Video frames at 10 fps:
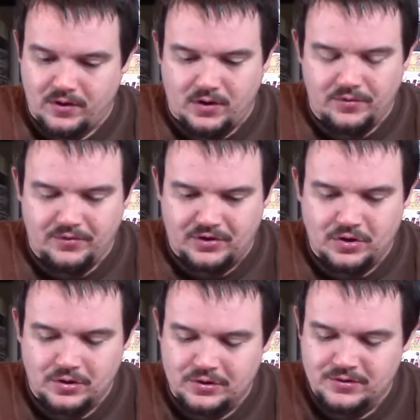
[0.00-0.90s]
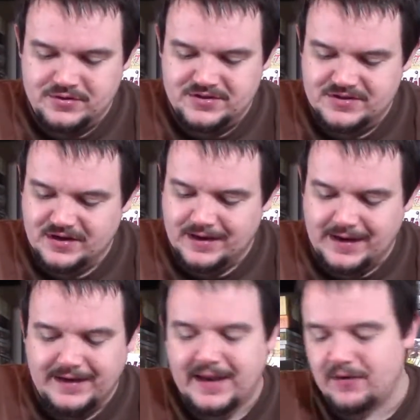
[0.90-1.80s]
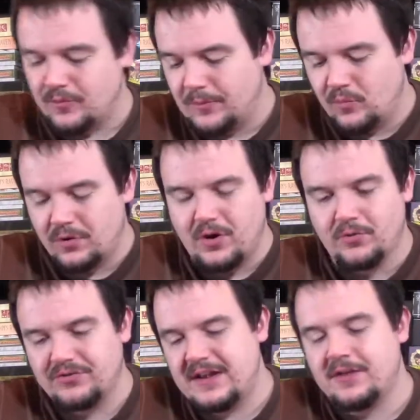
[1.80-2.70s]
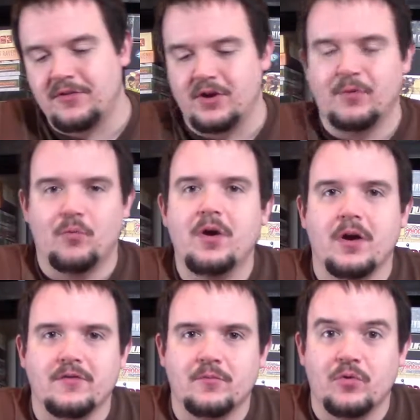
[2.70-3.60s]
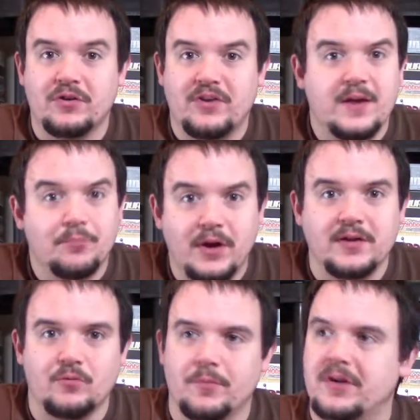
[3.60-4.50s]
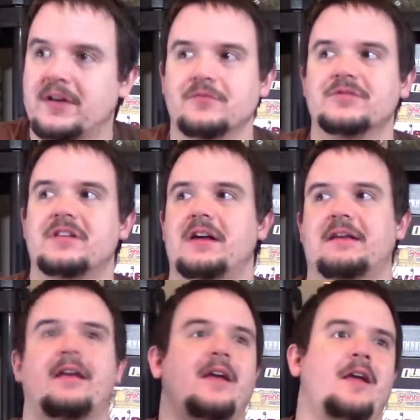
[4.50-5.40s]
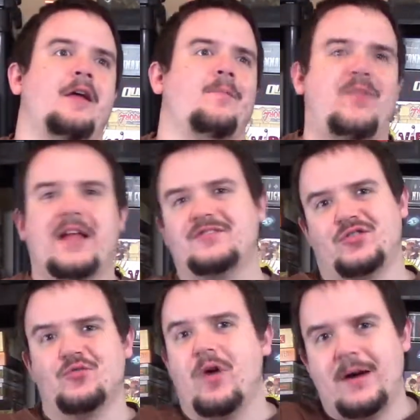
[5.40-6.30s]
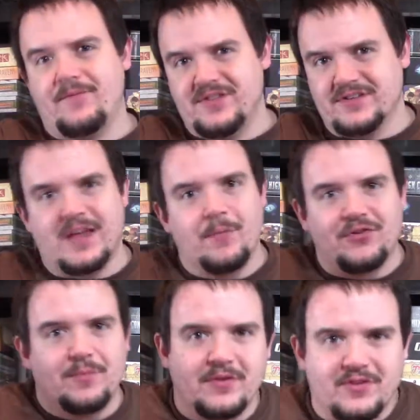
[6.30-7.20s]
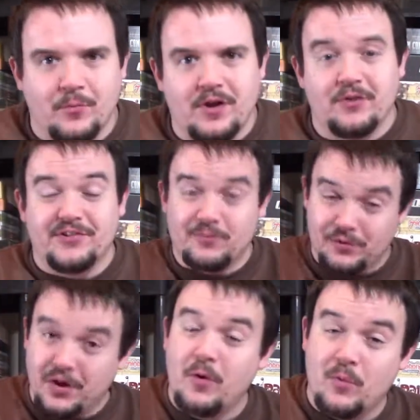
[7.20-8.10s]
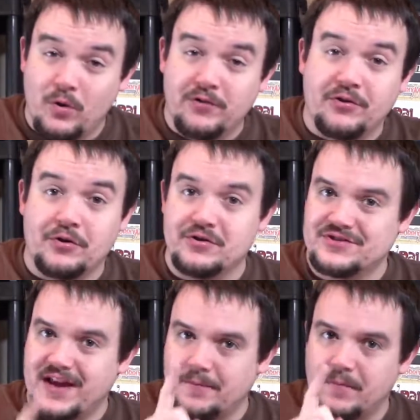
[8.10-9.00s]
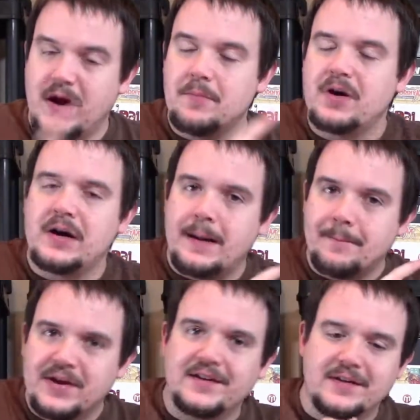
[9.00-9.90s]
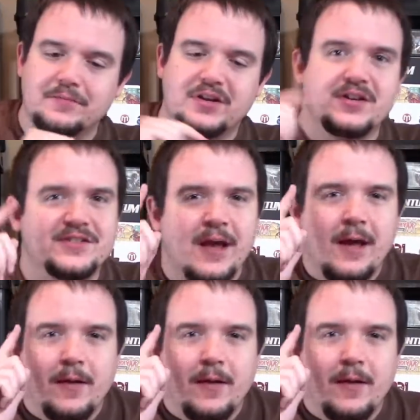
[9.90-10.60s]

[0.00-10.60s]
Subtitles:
the cards, I can't remember what all was down there, but one of them was a pregnant woman. And it was like, that's too obvious. That must have been someone else's. Well, no, it was hers. And my mom picked it because